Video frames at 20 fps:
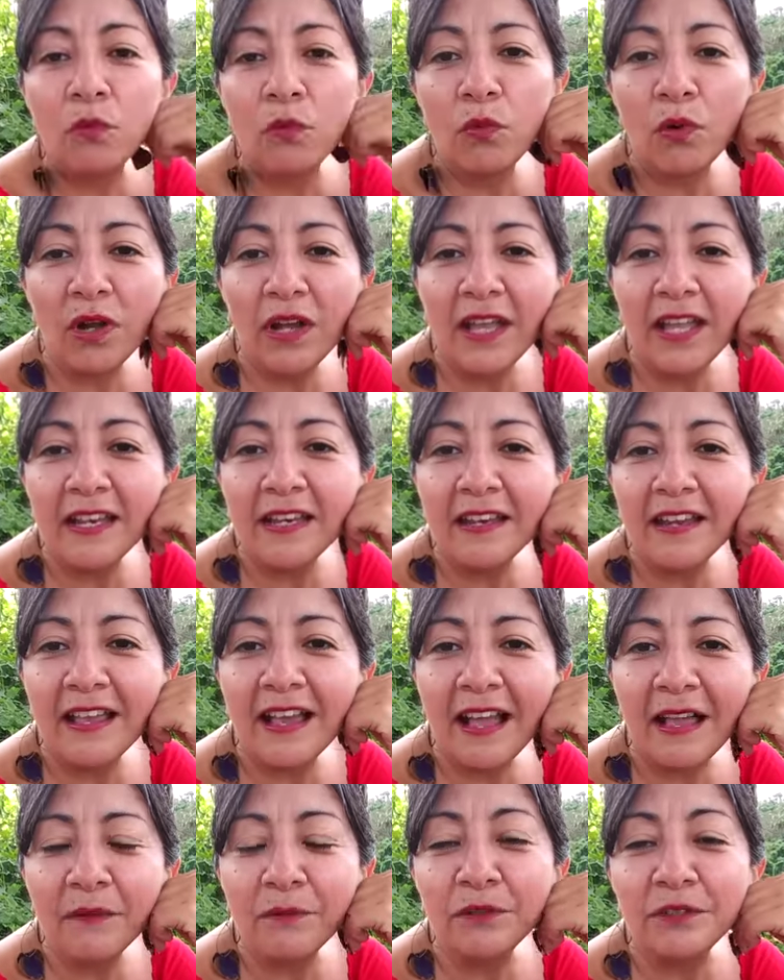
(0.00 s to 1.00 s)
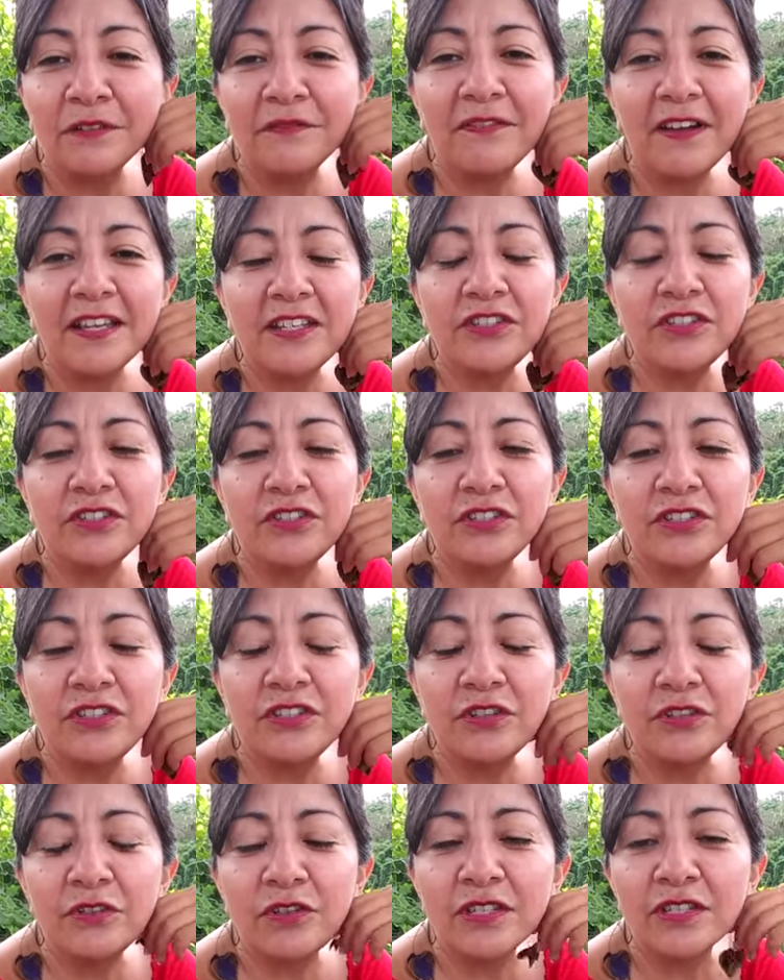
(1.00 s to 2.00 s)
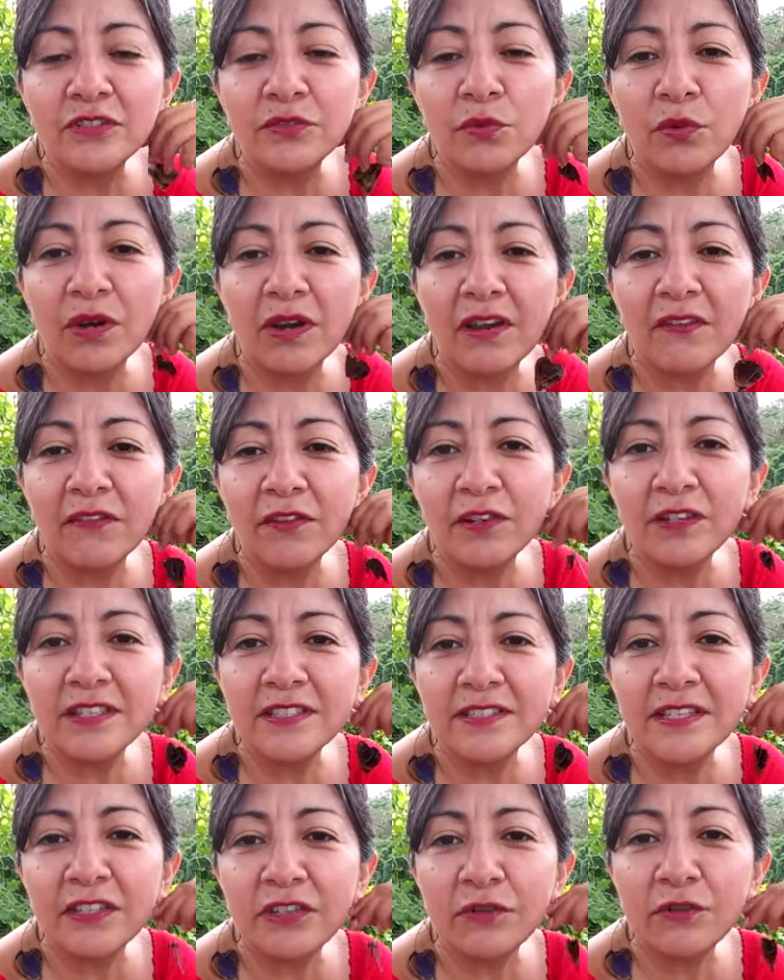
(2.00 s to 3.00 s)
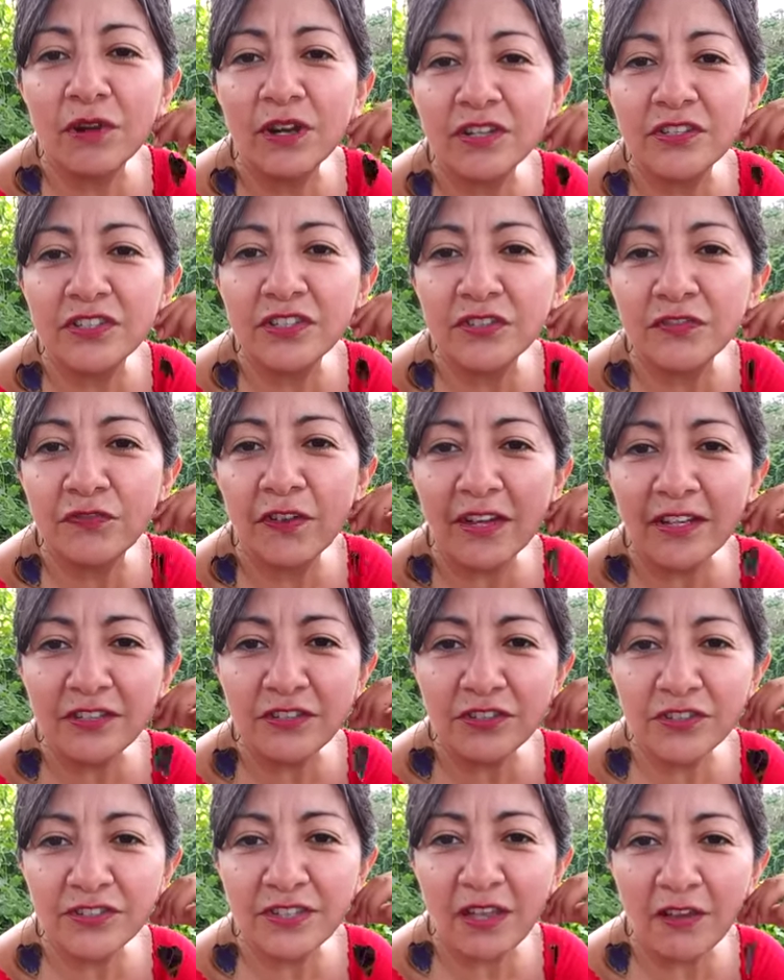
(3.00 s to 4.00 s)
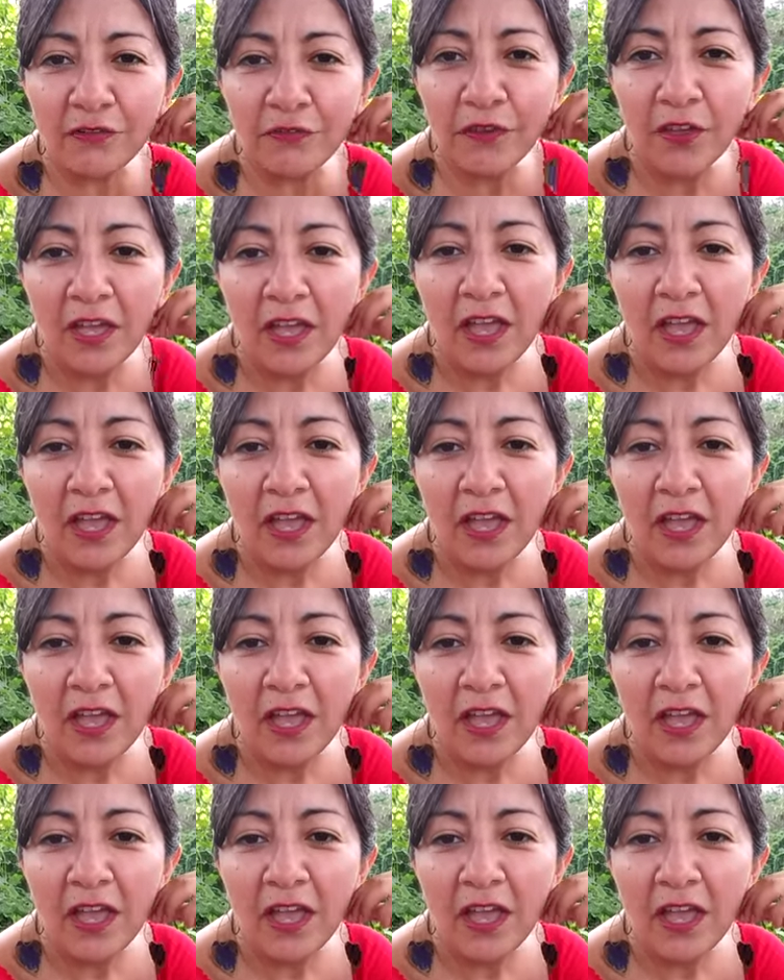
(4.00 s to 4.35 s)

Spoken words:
What I will invite you to do is, wherever it is that you are, just find yourself